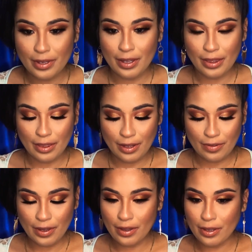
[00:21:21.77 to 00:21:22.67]
Yeah, I
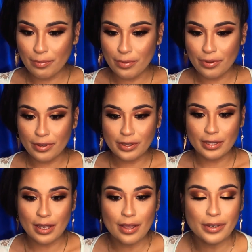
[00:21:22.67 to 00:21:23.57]
love how they both look
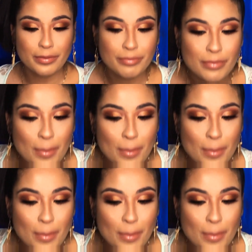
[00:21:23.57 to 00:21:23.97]
together.